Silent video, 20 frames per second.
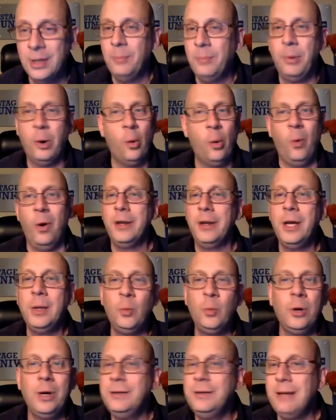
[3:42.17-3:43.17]
But
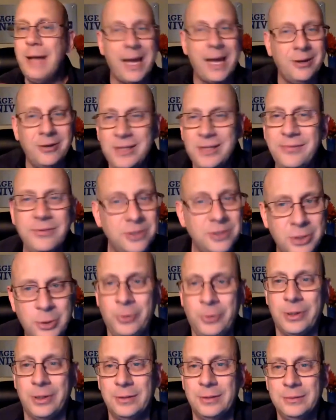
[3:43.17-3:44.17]
one-on-one, I don't even
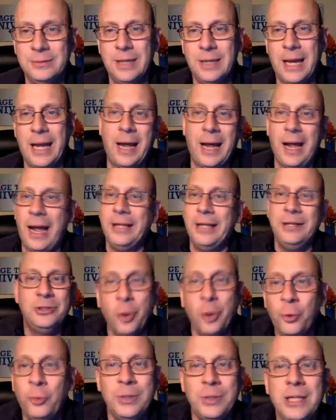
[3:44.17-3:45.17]
do it. I
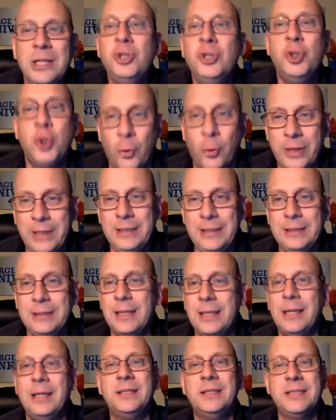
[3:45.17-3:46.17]
don't enjoy it,
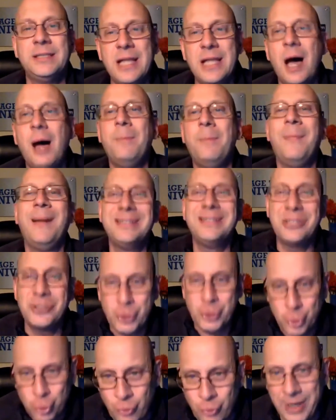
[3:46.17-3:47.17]
and it's not my
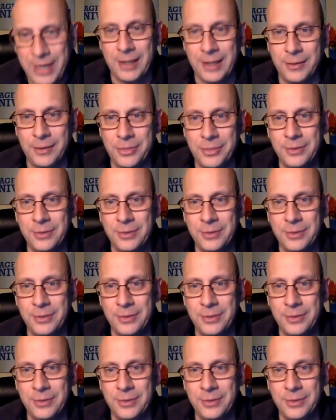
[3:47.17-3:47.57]
strength.